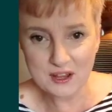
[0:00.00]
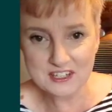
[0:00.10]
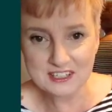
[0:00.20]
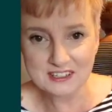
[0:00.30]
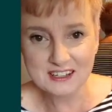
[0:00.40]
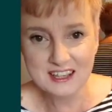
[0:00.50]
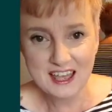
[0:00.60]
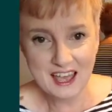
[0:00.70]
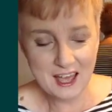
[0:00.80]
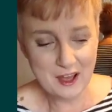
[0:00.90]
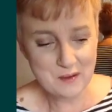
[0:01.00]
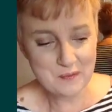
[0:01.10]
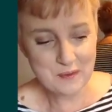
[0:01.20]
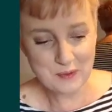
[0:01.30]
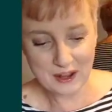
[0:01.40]
a question,
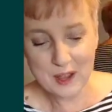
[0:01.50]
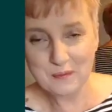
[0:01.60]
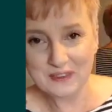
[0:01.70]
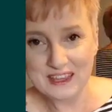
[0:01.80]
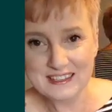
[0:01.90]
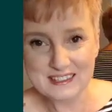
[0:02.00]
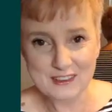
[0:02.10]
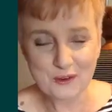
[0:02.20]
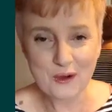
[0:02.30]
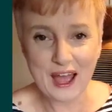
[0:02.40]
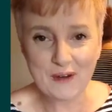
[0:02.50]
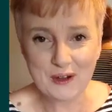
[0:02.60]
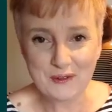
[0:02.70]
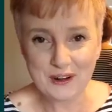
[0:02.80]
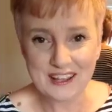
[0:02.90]
but I opened this and thought,
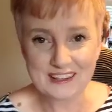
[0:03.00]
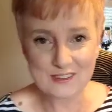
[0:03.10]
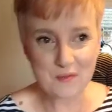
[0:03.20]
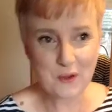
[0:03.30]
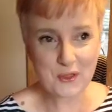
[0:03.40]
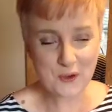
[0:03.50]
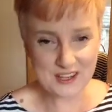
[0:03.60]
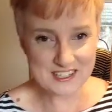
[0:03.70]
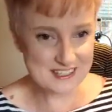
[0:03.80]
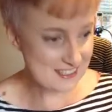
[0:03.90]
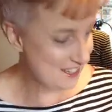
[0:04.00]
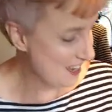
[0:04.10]
how ironic, so I put the questions